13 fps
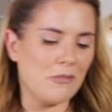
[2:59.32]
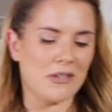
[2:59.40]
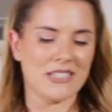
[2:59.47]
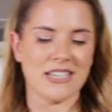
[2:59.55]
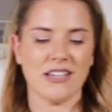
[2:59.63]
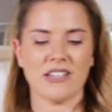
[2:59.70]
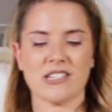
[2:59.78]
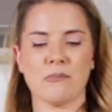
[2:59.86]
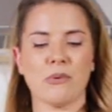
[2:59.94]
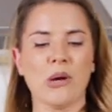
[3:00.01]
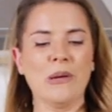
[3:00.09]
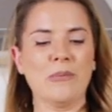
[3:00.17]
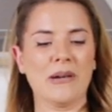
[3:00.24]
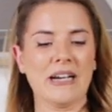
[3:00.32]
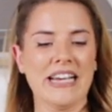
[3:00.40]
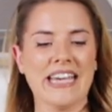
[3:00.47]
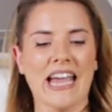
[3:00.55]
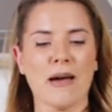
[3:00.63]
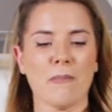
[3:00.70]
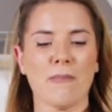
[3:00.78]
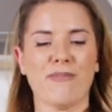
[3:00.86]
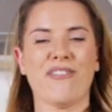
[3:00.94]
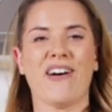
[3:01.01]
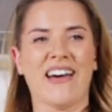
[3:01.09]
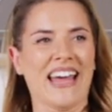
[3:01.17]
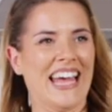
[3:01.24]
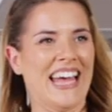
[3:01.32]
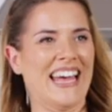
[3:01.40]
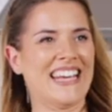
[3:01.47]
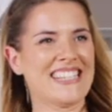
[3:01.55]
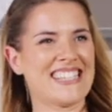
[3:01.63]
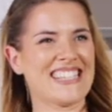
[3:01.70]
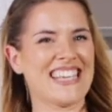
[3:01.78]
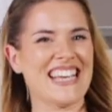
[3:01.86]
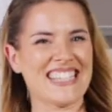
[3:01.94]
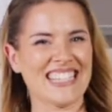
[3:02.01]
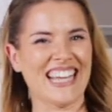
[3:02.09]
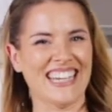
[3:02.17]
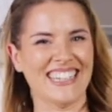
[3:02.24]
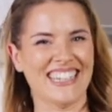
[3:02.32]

one because it looks appropriately campfire-esque. Isn't that